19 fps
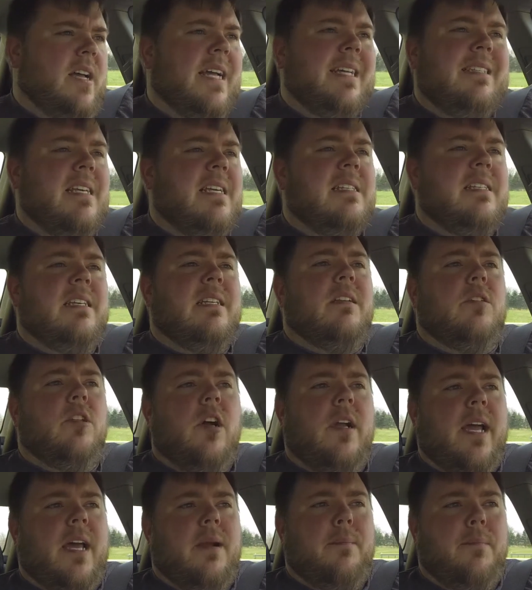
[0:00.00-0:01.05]
It's easy to
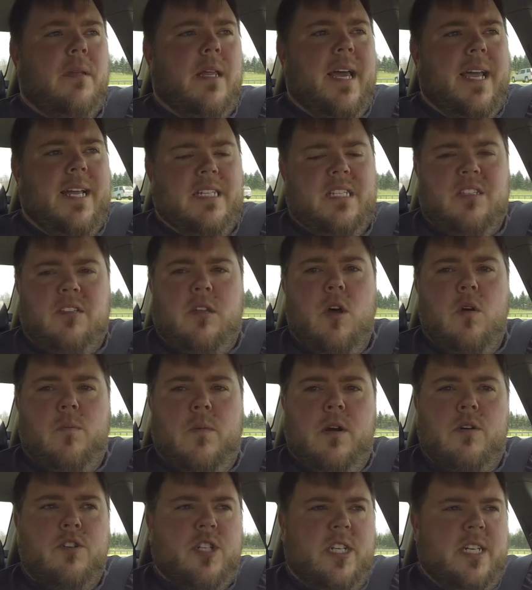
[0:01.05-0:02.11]
look at a play in slow
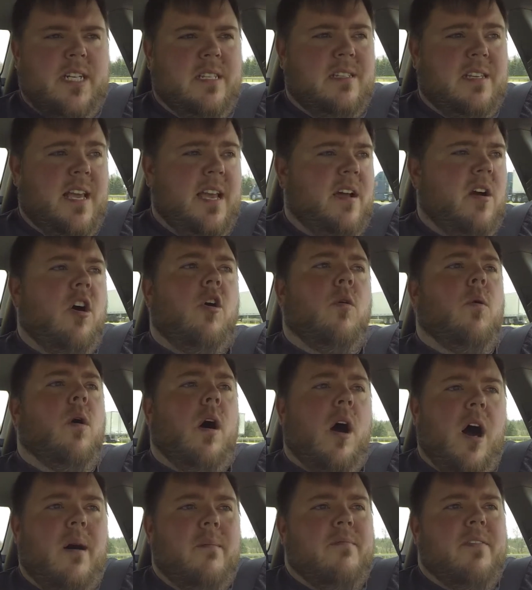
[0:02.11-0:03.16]
motion and say, oh,
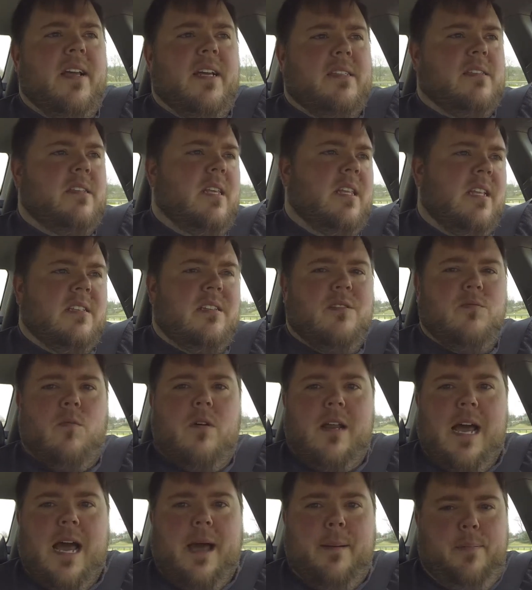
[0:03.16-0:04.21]
well, obviously this is
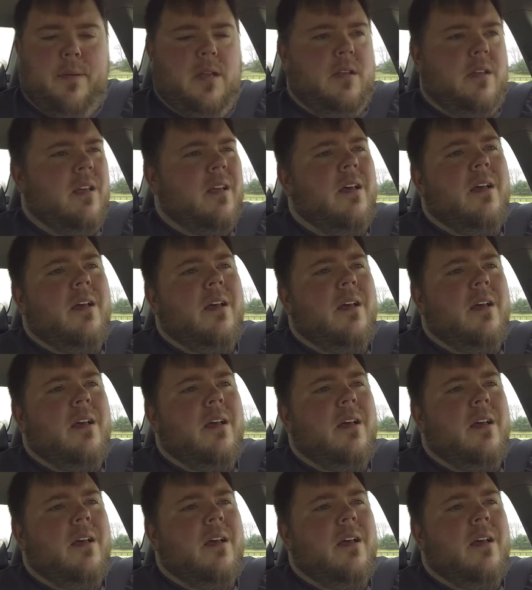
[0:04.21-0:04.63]
what happened.